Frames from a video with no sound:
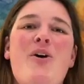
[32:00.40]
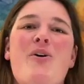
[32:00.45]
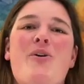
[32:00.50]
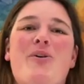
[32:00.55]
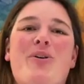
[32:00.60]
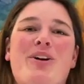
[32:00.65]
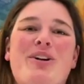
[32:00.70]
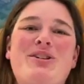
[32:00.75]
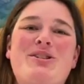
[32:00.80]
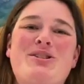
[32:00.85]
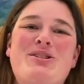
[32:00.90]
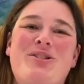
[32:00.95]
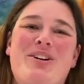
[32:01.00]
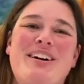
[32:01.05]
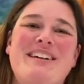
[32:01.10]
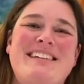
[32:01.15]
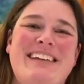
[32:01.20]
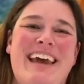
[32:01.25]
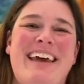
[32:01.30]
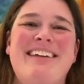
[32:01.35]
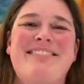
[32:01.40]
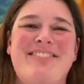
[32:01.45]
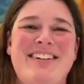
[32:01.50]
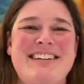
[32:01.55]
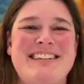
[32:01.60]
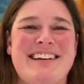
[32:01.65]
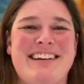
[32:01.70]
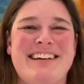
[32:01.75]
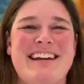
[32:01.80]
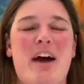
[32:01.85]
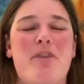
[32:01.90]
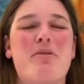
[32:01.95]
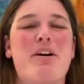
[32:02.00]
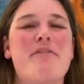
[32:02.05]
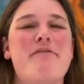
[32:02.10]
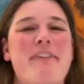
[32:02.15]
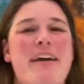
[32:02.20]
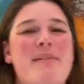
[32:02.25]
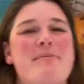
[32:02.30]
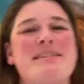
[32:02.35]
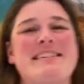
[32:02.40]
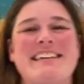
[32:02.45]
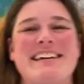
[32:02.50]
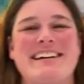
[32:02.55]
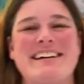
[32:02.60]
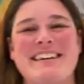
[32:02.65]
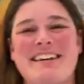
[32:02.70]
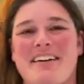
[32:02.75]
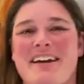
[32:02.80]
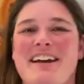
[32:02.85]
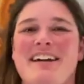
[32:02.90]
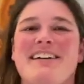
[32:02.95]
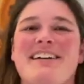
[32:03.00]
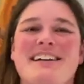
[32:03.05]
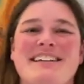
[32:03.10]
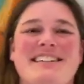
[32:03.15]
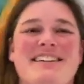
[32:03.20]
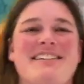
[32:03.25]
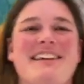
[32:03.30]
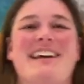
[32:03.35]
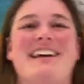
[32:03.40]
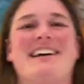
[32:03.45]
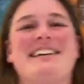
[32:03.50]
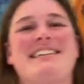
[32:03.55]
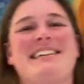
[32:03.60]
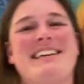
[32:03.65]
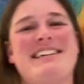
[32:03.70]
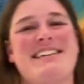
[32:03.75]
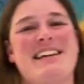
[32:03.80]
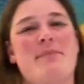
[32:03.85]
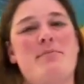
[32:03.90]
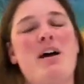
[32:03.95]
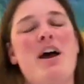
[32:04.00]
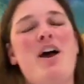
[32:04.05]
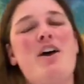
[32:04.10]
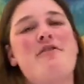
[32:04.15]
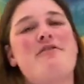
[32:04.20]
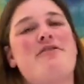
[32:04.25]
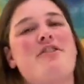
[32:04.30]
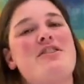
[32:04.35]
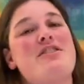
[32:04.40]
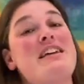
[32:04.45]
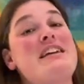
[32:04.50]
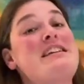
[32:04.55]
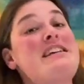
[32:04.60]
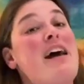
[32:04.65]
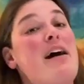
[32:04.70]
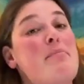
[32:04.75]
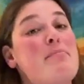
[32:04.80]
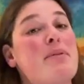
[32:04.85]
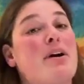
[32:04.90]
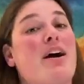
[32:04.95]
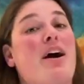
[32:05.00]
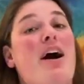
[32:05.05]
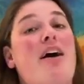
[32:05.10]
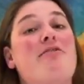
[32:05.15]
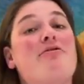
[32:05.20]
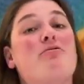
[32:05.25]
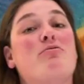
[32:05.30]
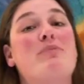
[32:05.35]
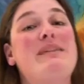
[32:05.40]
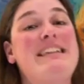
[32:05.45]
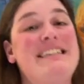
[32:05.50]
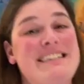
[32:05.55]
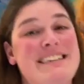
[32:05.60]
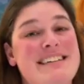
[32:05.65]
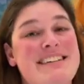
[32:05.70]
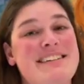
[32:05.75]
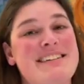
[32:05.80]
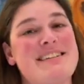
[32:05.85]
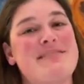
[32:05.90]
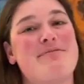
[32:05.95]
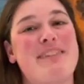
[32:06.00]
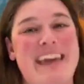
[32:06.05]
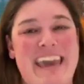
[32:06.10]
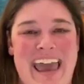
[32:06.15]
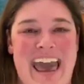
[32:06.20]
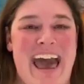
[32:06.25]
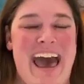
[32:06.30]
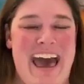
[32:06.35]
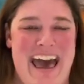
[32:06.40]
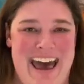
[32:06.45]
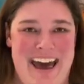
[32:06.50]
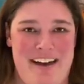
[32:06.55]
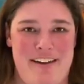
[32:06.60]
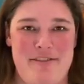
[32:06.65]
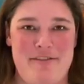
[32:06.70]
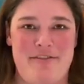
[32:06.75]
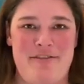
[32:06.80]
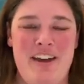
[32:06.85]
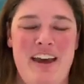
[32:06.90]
or short-tailed weasel. Now, we're famous here in the Greater Yellowstone ecosystem for the number of weasels we have,